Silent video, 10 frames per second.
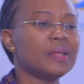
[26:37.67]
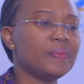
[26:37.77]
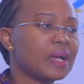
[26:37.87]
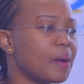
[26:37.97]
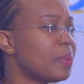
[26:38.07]

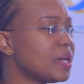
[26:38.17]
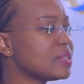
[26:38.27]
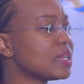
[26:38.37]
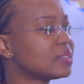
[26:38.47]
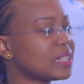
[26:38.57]
the company
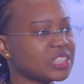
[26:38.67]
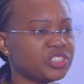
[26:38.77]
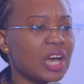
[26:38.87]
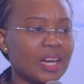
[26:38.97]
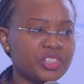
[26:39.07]
that's
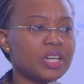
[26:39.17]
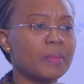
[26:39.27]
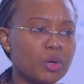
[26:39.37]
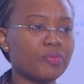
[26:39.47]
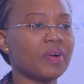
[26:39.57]
actually
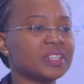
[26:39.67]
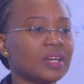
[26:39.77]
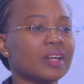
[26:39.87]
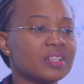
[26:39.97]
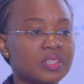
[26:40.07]

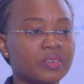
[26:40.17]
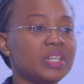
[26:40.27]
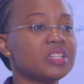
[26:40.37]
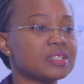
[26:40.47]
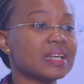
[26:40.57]
manufacturing
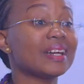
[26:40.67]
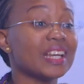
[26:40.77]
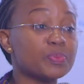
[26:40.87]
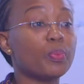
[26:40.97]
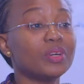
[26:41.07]
syringes and
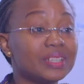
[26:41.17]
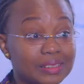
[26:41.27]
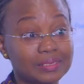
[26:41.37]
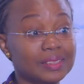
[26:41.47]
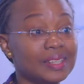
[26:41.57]
exporting.